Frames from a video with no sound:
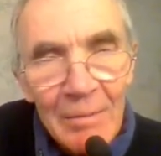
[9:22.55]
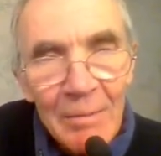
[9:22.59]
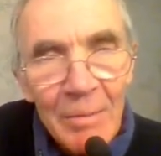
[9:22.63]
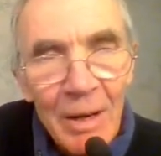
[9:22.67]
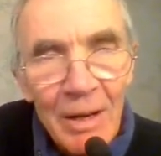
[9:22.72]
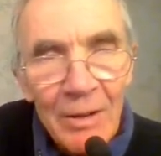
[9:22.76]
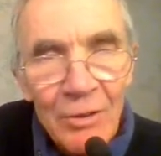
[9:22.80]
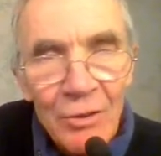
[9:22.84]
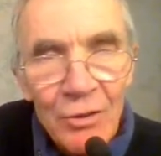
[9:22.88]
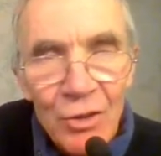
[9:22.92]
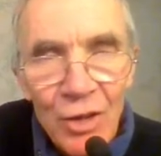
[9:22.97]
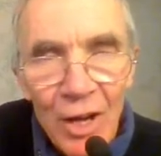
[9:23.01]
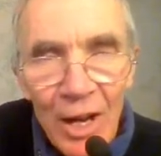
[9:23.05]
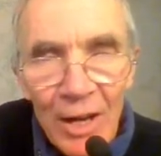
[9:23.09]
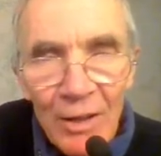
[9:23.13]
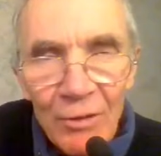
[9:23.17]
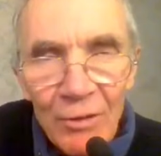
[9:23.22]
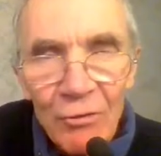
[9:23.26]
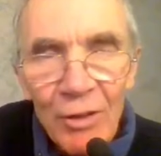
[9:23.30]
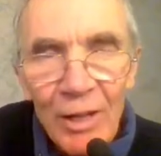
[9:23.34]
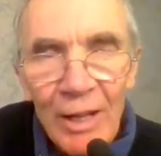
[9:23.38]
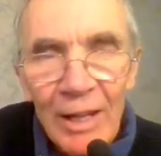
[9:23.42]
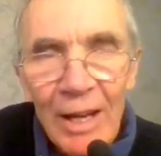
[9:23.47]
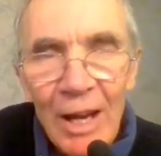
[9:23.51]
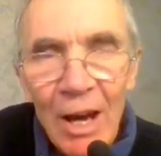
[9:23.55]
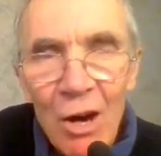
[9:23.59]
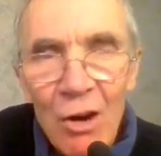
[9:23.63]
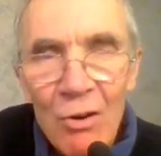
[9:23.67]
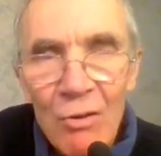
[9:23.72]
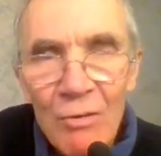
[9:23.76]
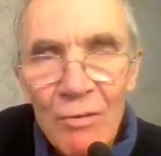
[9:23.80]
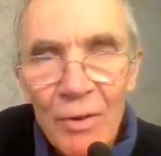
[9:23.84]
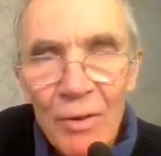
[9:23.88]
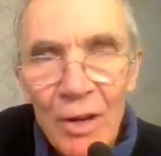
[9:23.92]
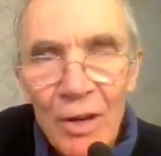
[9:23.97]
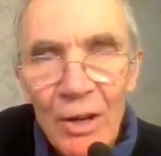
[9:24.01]
But generally
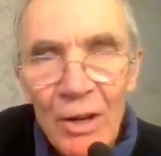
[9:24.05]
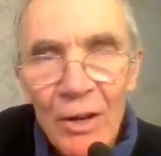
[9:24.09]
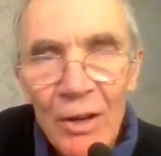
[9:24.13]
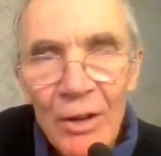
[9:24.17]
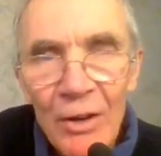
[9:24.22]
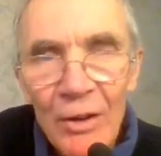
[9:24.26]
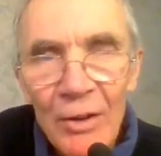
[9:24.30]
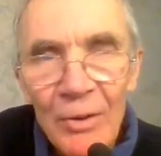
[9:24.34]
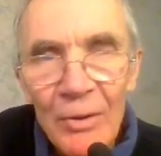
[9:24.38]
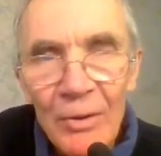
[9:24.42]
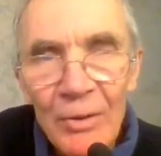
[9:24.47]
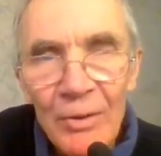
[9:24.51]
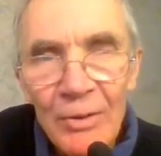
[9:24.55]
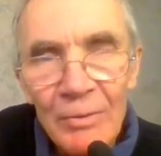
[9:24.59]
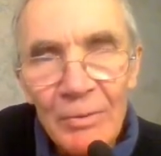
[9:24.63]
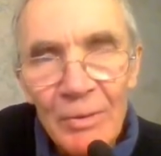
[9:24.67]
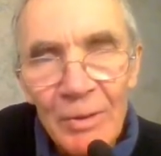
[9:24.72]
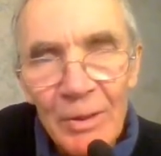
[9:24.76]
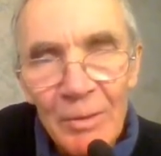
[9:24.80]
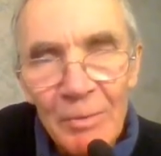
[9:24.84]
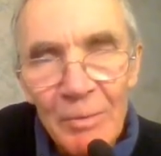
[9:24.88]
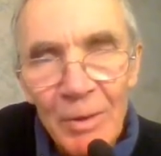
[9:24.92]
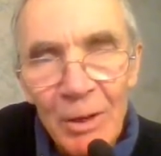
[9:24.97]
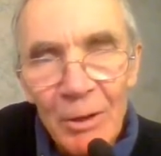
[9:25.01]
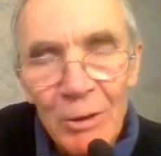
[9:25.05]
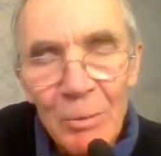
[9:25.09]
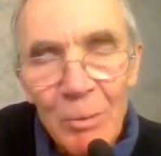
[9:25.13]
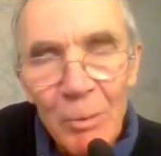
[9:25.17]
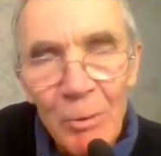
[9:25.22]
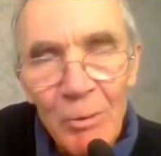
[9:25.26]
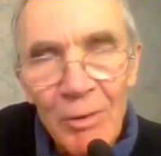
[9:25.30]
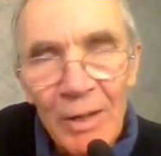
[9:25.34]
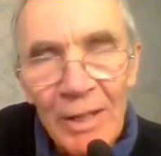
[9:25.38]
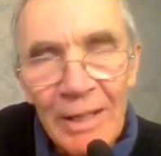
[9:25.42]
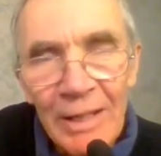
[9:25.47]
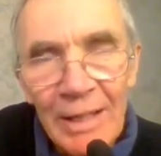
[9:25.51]
over with
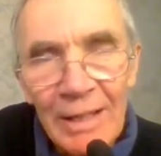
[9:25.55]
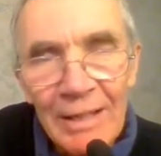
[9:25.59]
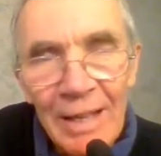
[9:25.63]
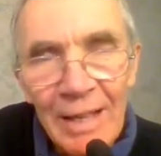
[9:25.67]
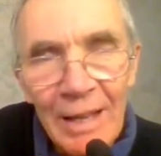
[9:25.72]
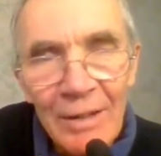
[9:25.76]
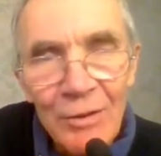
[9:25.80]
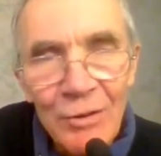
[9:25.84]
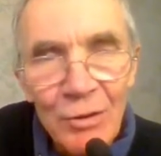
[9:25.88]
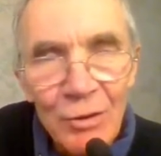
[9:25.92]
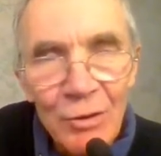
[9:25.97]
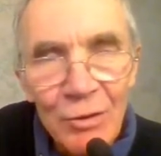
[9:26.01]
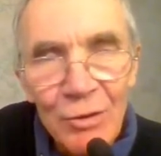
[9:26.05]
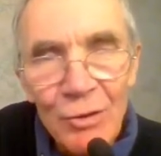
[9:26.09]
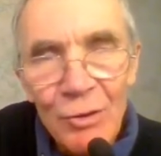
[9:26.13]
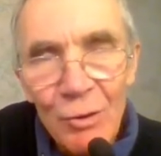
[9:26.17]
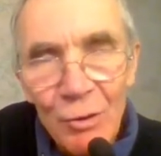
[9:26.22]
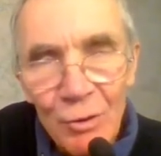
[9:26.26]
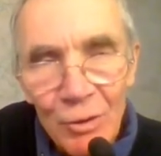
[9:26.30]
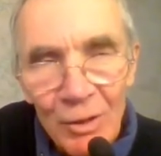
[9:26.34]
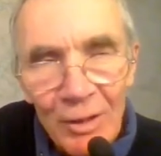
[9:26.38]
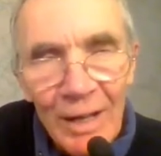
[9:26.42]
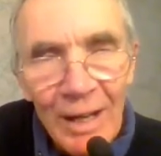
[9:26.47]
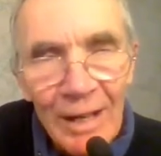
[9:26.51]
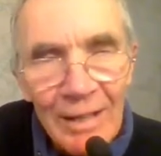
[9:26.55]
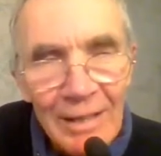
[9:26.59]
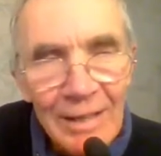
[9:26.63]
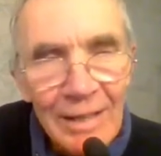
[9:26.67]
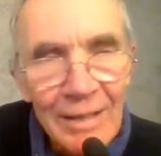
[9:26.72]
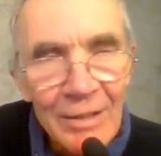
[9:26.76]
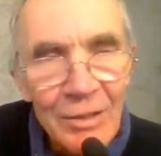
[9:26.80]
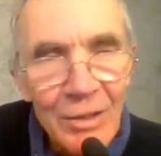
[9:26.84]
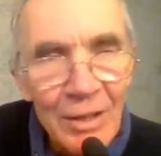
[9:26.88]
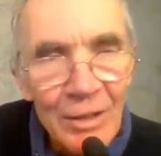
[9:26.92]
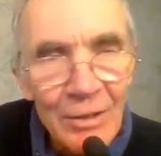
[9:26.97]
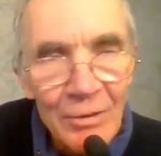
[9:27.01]
multiple readings, they should sort of cancel
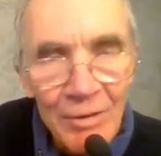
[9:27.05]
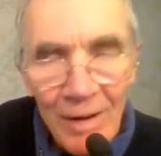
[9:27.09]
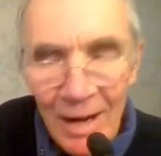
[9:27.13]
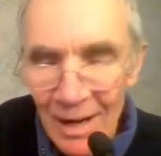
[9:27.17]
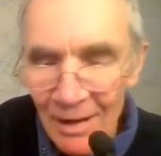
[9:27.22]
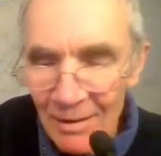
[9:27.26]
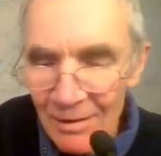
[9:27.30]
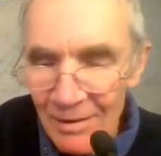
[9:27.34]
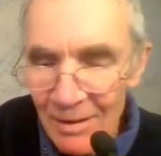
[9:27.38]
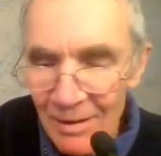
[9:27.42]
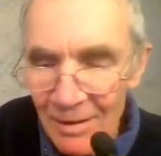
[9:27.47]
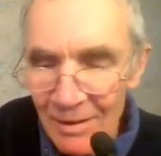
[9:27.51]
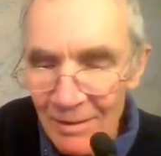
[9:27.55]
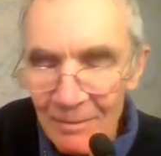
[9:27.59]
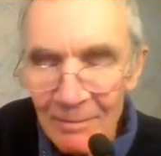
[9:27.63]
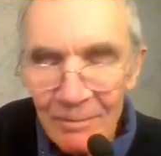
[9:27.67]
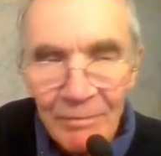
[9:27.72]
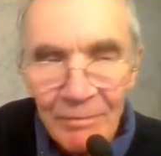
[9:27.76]
each other out.